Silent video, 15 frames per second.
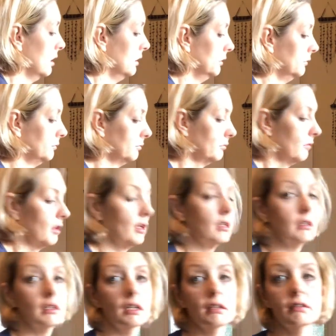
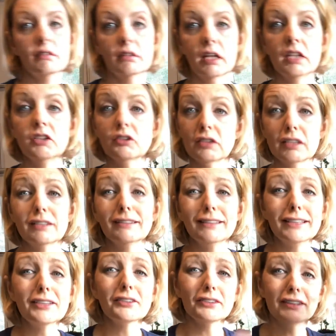That is, and you can
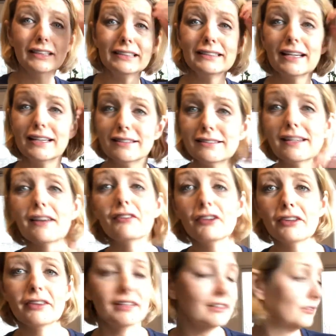literally taste
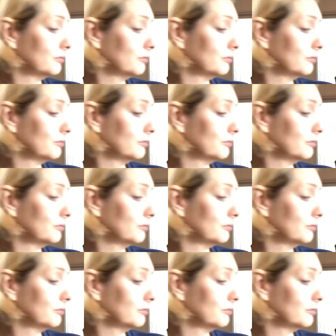everything